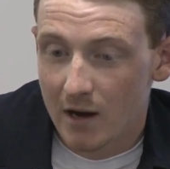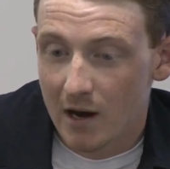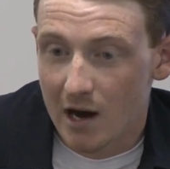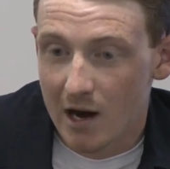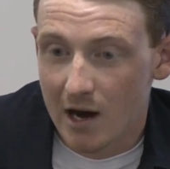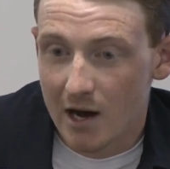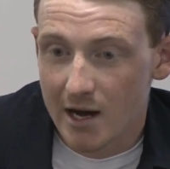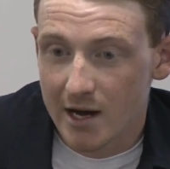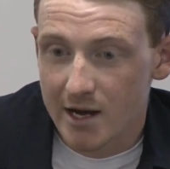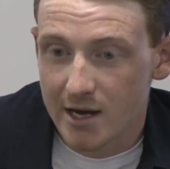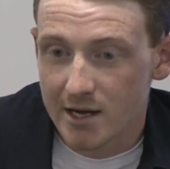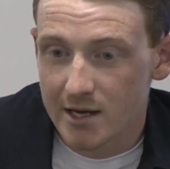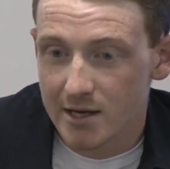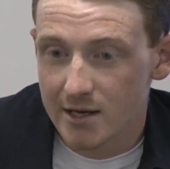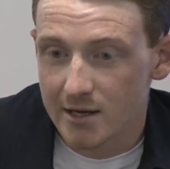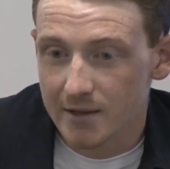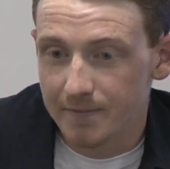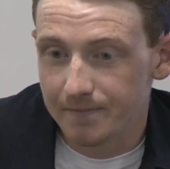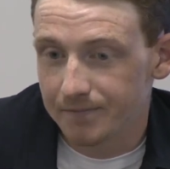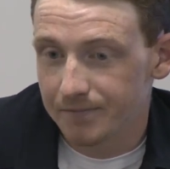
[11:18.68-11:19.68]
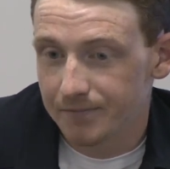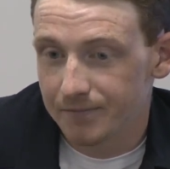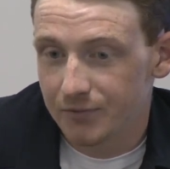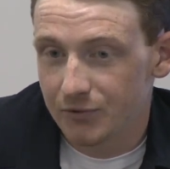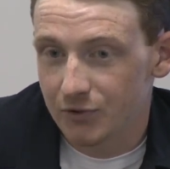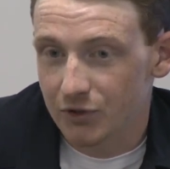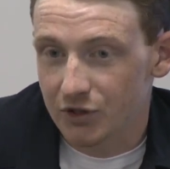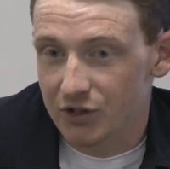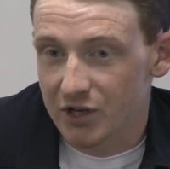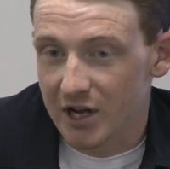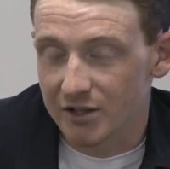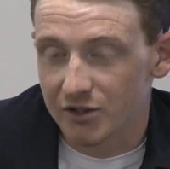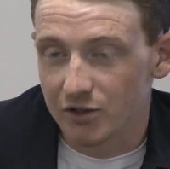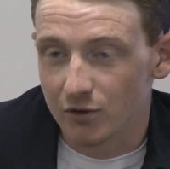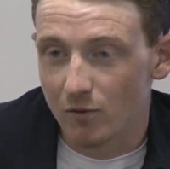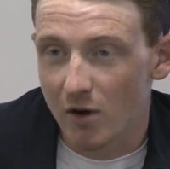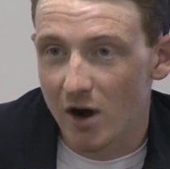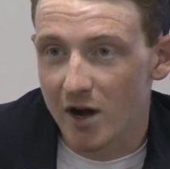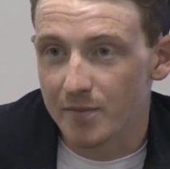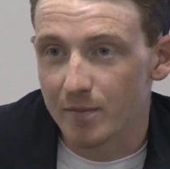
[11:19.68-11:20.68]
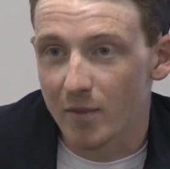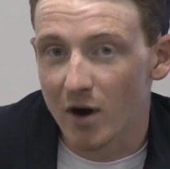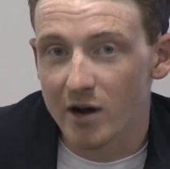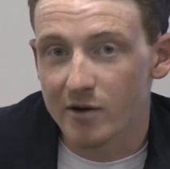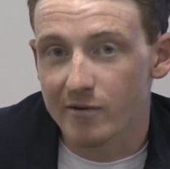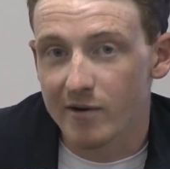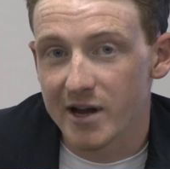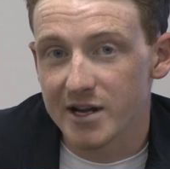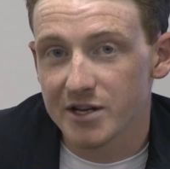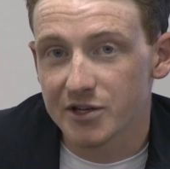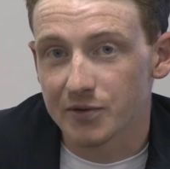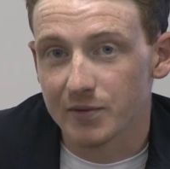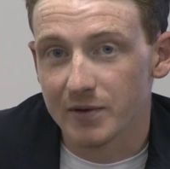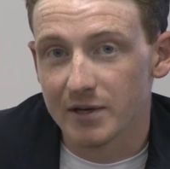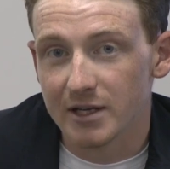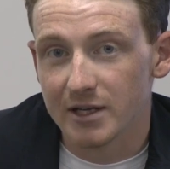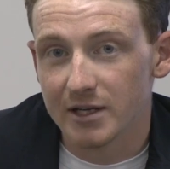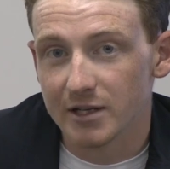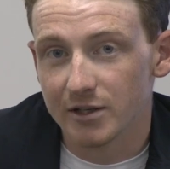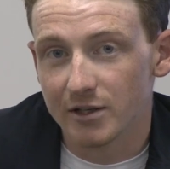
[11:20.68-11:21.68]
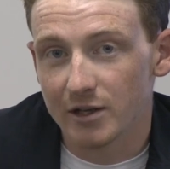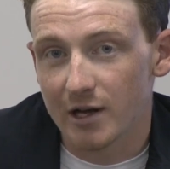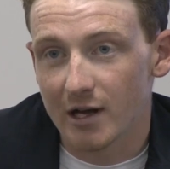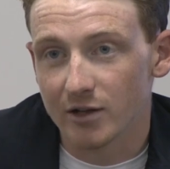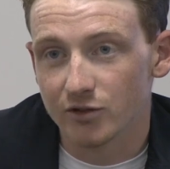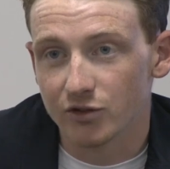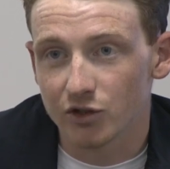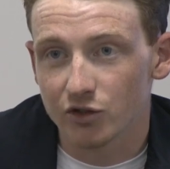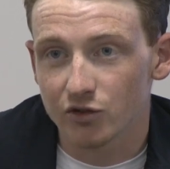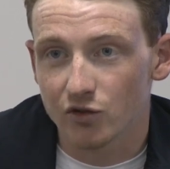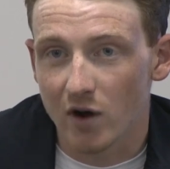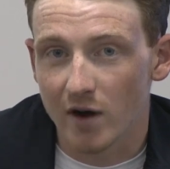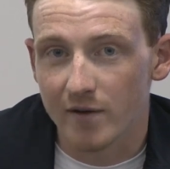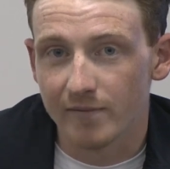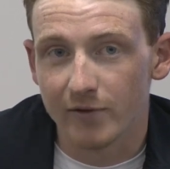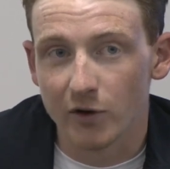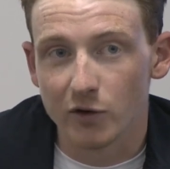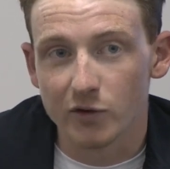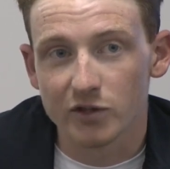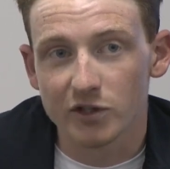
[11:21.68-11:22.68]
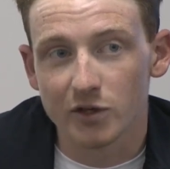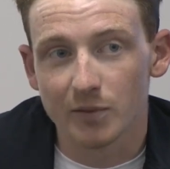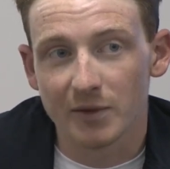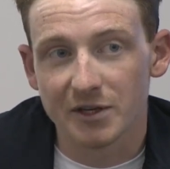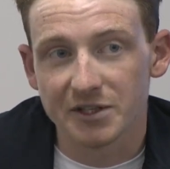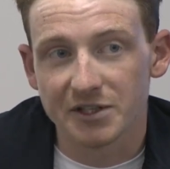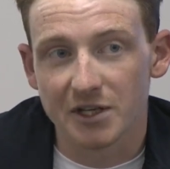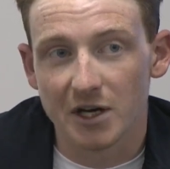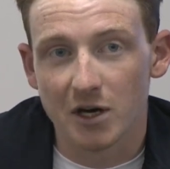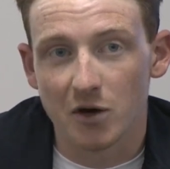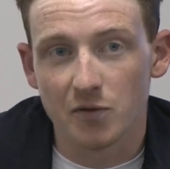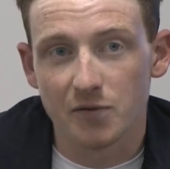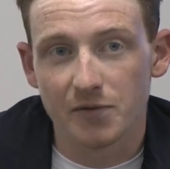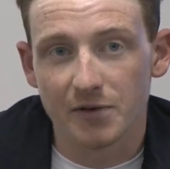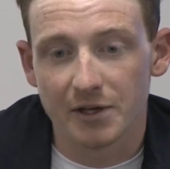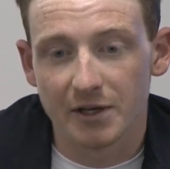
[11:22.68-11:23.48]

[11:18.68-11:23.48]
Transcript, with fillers: I just had to ride my race, really, and, and just try and focus on myself.